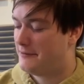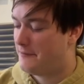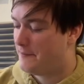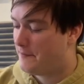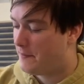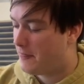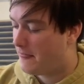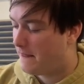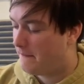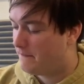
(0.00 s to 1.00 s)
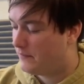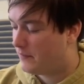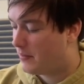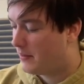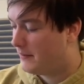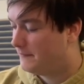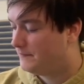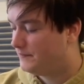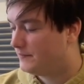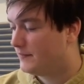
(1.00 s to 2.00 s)

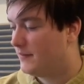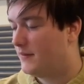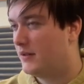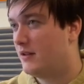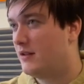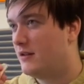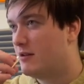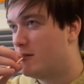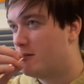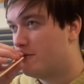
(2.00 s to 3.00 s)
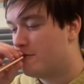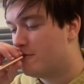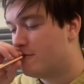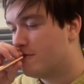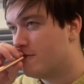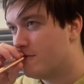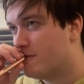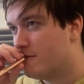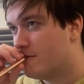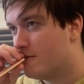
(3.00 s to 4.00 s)

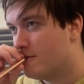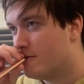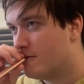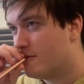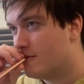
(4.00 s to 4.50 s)
(not speaking)